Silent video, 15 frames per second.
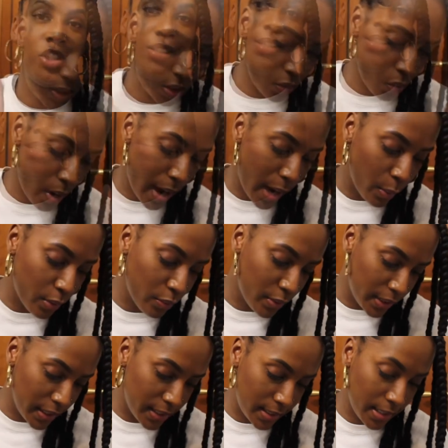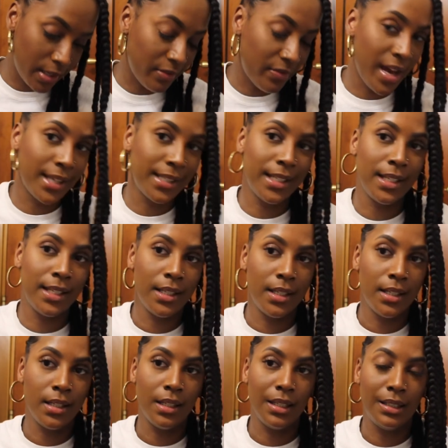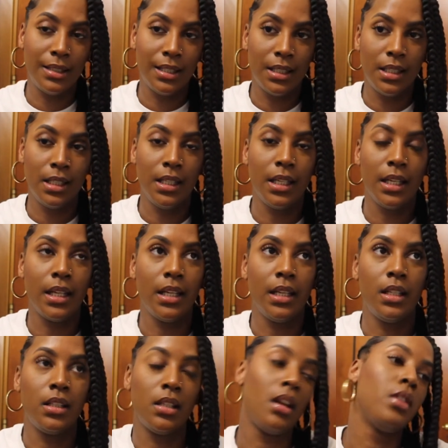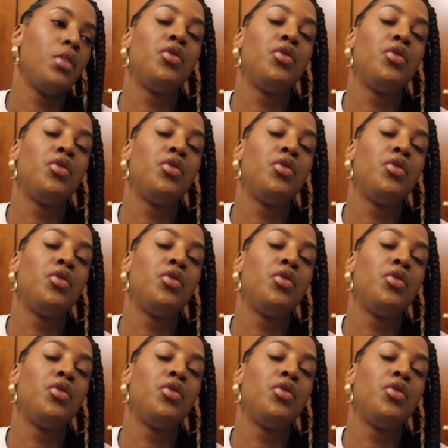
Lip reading: So I would really say the Vatican City is